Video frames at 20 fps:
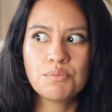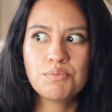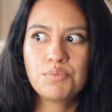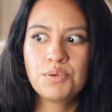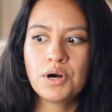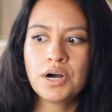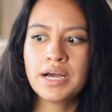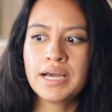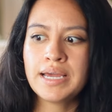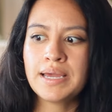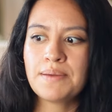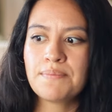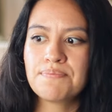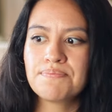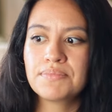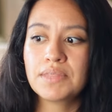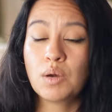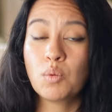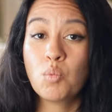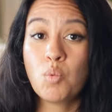but
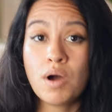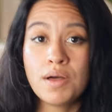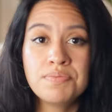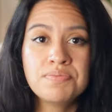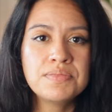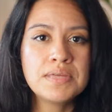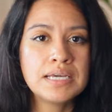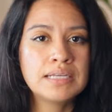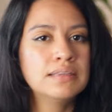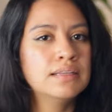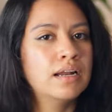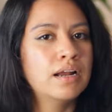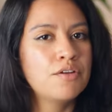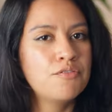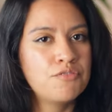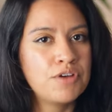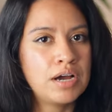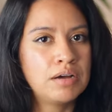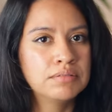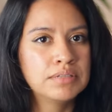one thing that I
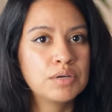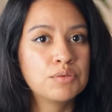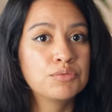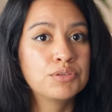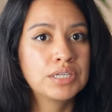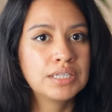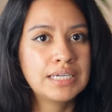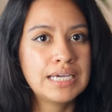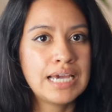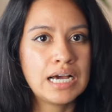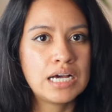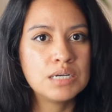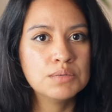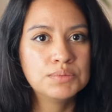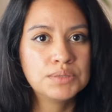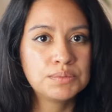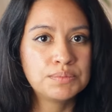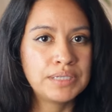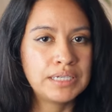found that really helped